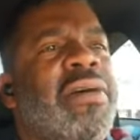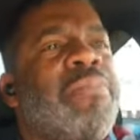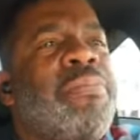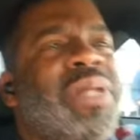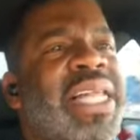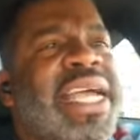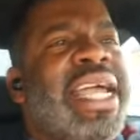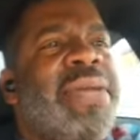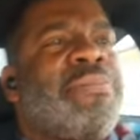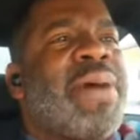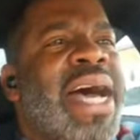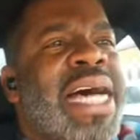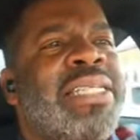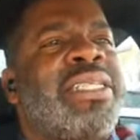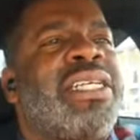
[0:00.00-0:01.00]
play
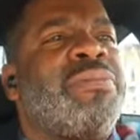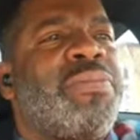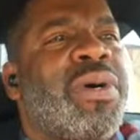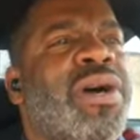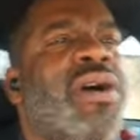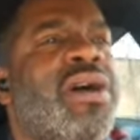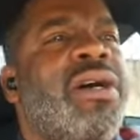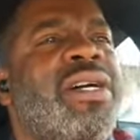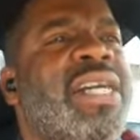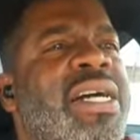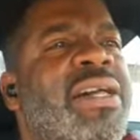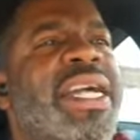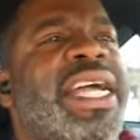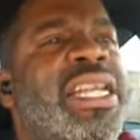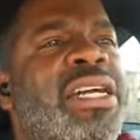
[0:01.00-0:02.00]
basketball
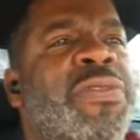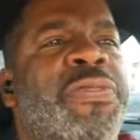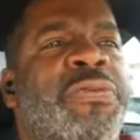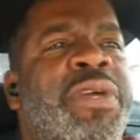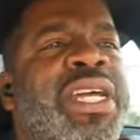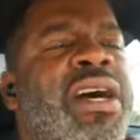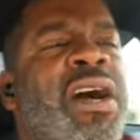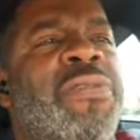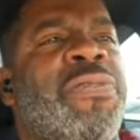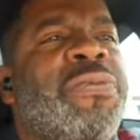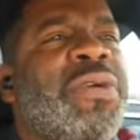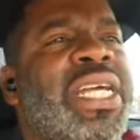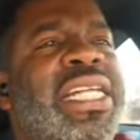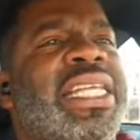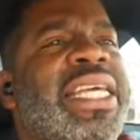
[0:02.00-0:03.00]
in a three on
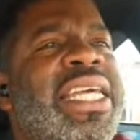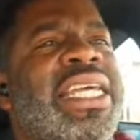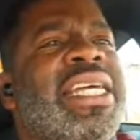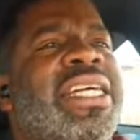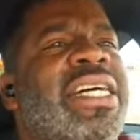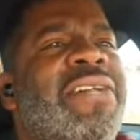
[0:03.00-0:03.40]
three league.